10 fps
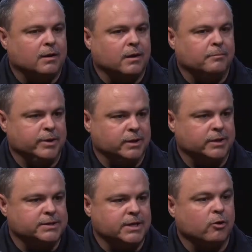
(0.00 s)

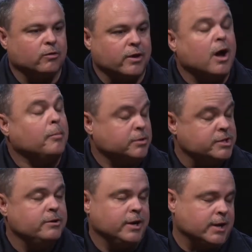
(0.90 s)
ability or the
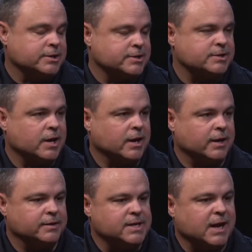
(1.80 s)
opportunity, I should
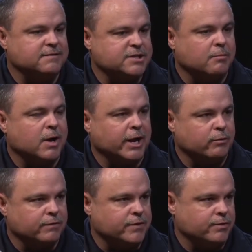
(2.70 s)
say, to have somebody
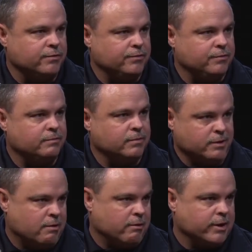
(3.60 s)
refuse the
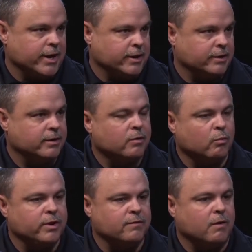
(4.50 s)
Narcan.
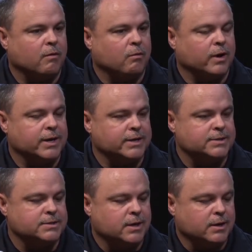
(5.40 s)
We've
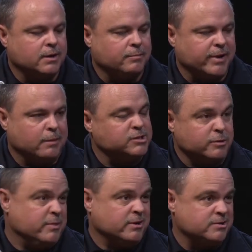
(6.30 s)
always been able to
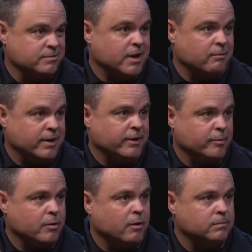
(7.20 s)
administer that without any
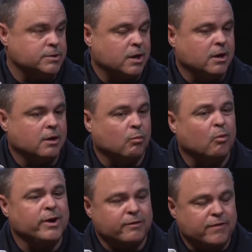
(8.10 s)
problems. What
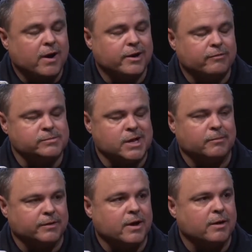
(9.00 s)
we are finding from
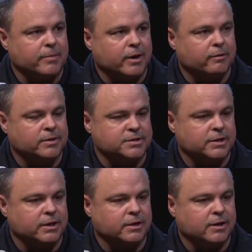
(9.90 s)
time to time, though, is
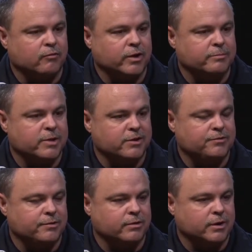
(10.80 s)
that if we
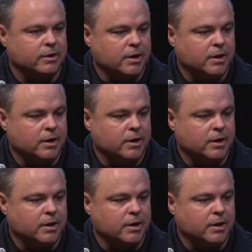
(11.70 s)
administer it